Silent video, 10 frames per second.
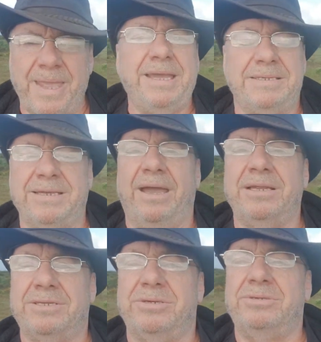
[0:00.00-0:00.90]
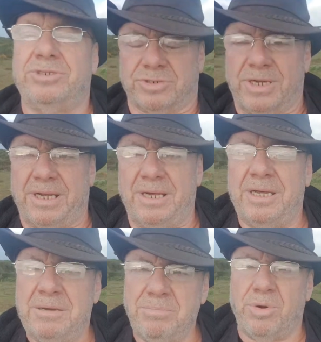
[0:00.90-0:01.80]
It's going to trigger
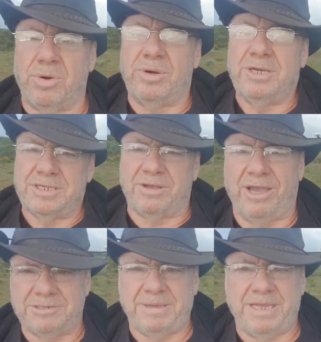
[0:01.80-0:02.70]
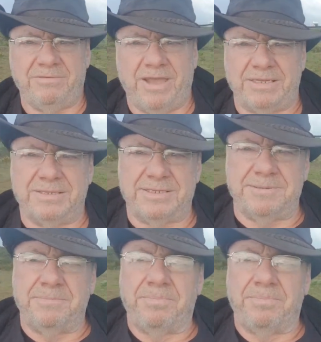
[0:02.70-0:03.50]
more seismic events.